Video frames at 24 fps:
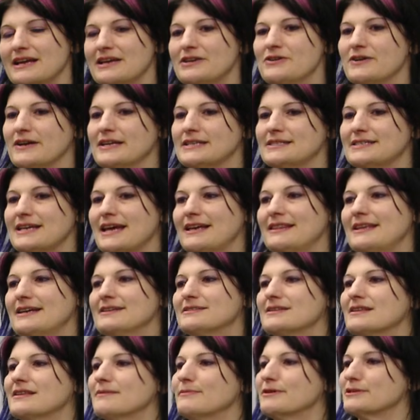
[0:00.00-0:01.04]
You can say
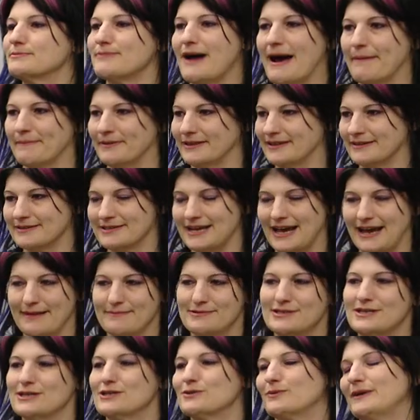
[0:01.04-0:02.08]
these are the most popular
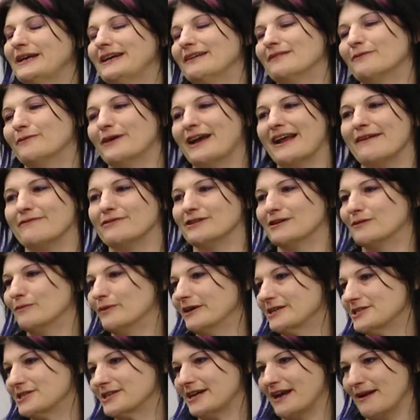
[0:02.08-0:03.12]
times to tweet, whatever,
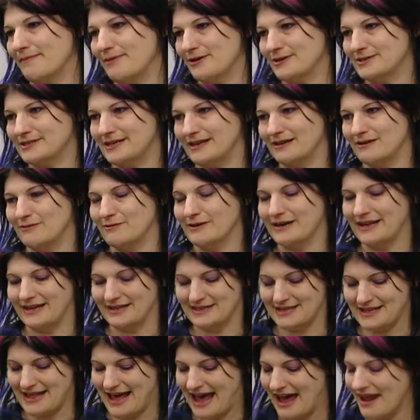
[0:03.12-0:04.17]
we're just going to post it according
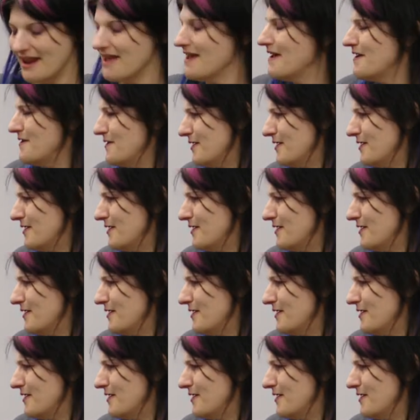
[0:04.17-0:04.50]
to that.